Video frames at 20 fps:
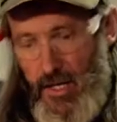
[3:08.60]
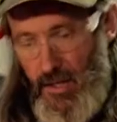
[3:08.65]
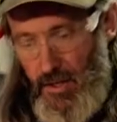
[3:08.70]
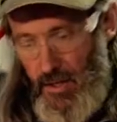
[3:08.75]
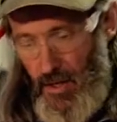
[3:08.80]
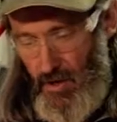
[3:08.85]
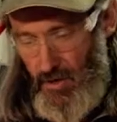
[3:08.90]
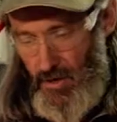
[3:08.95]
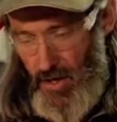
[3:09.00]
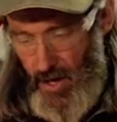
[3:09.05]

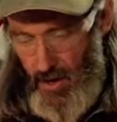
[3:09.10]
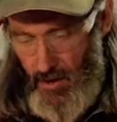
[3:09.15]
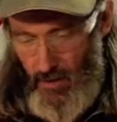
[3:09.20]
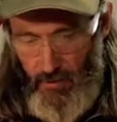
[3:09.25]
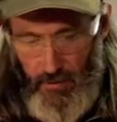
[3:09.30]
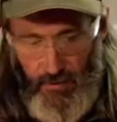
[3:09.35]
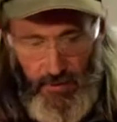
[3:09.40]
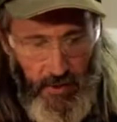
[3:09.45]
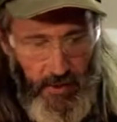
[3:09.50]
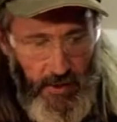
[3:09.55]
so
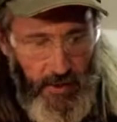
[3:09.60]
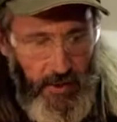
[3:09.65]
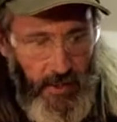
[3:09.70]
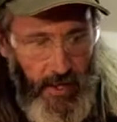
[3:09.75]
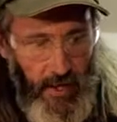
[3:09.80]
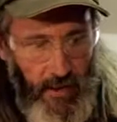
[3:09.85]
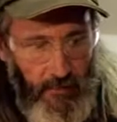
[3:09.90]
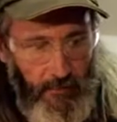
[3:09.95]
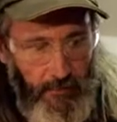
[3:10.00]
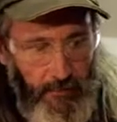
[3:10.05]
now that
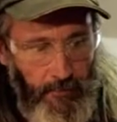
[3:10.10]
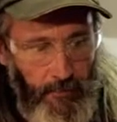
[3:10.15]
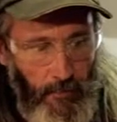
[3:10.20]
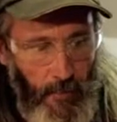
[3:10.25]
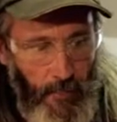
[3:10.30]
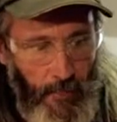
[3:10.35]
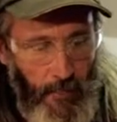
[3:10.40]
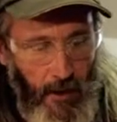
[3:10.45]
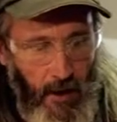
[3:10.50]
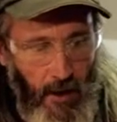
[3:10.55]

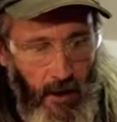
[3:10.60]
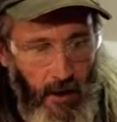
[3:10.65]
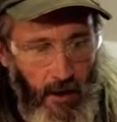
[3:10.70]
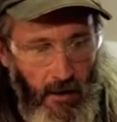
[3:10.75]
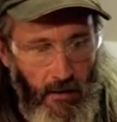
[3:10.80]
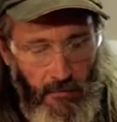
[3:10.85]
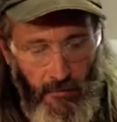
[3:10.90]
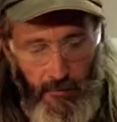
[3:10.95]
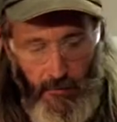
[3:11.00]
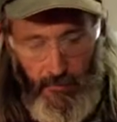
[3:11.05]

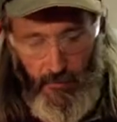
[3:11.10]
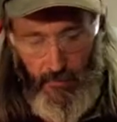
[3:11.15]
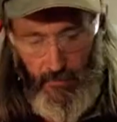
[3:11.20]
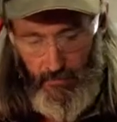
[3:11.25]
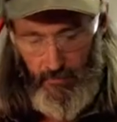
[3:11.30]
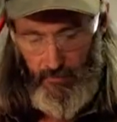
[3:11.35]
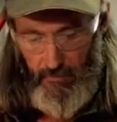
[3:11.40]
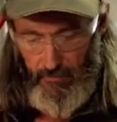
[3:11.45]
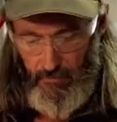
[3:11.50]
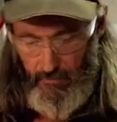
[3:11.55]

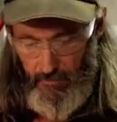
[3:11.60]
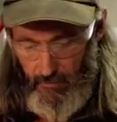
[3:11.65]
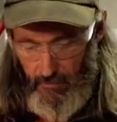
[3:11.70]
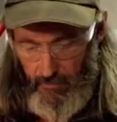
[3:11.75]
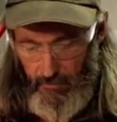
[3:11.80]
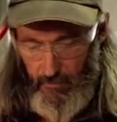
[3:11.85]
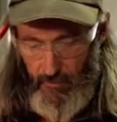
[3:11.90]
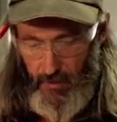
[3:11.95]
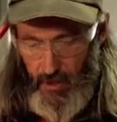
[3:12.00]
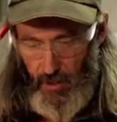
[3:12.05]

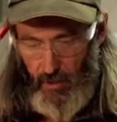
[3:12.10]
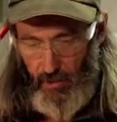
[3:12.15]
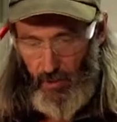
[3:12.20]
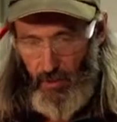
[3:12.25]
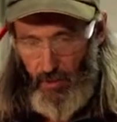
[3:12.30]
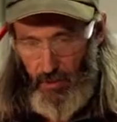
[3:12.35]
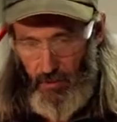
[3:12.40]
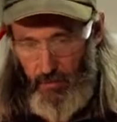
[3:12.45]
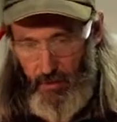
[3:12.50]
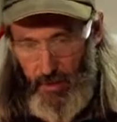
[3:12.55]
I've
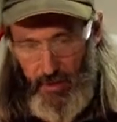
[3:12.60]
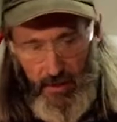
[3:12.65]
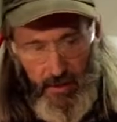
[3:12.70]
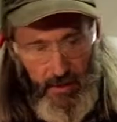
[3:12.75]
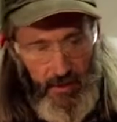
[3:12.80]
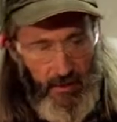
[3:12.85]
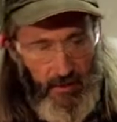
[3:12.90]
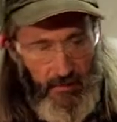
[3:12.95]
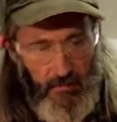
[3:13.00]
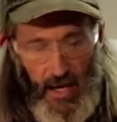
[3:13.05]
glued,
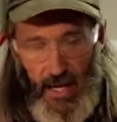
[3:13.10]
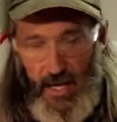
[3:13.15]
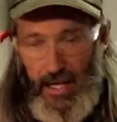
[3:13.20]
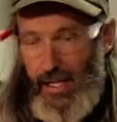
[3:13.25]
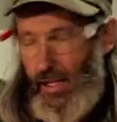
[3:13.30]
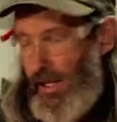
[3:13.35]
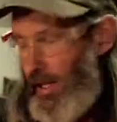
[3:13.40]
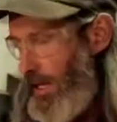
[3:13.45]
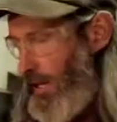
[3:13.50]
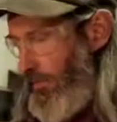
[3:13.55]
biscuited and
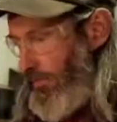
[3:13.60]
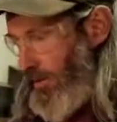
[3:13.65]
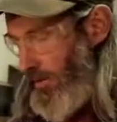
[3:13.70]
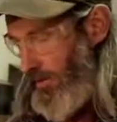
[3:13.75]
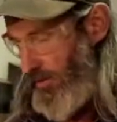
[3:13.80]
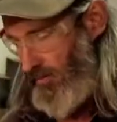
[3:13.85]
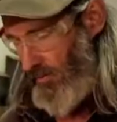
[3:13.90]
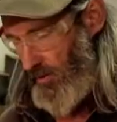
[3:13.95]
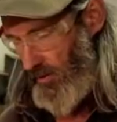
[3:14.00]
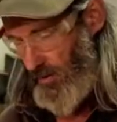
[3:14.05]

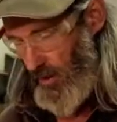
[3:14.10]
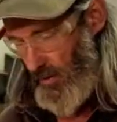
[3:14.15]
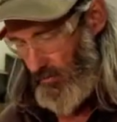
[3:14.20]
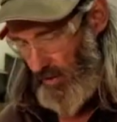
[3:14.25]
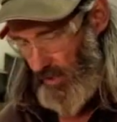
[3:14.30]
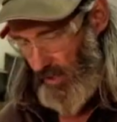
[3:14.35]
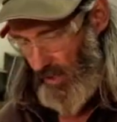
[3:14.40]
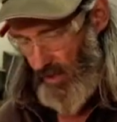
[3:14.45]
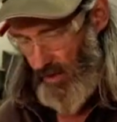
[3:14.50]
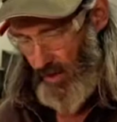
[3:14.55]
clamped the top
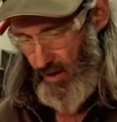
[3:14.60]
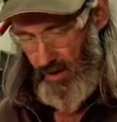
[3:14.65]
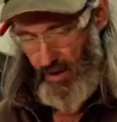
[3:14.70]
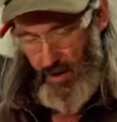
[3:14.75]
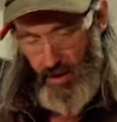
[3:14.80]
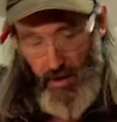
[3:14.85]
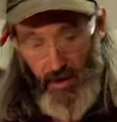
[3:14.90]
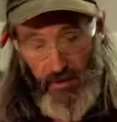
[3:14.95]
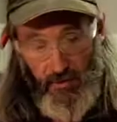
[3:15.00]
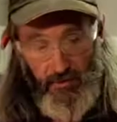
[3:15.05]
together,
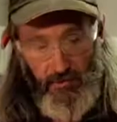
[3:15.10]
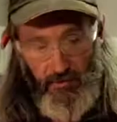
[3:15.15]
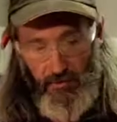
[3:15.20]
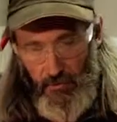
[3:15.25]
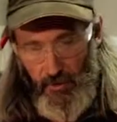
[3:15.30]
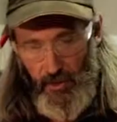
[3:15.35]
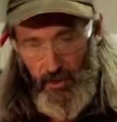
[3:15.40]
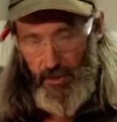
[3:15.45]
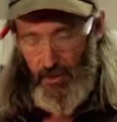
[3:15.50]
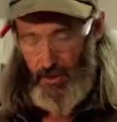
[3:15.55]
it's a
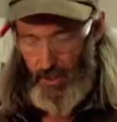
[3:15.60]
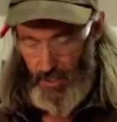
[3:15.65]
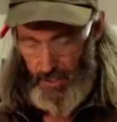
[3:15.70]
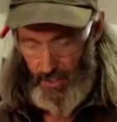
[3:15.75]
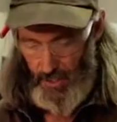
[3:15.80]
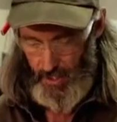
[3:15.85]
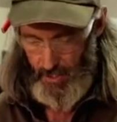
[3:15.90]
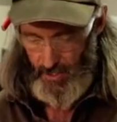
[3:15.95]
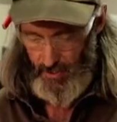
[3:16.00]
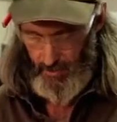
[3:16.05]
really good
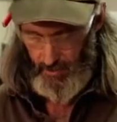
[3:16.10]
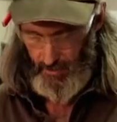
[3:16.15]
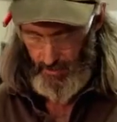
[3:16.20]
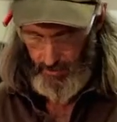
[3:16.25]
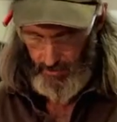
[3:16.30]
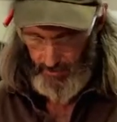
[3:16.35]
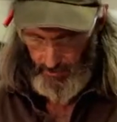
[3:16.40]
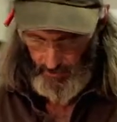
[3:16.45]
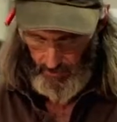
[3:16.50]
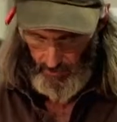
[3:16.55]
idea
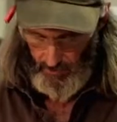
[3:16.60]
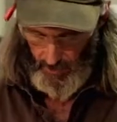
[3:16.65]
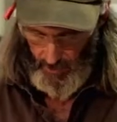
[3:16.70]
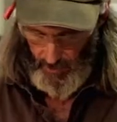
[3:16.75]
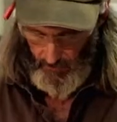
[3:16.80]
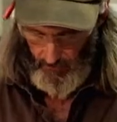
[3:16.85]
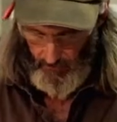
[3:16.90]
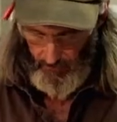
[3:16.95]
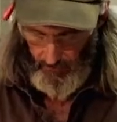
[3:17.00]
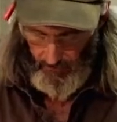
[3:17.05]
to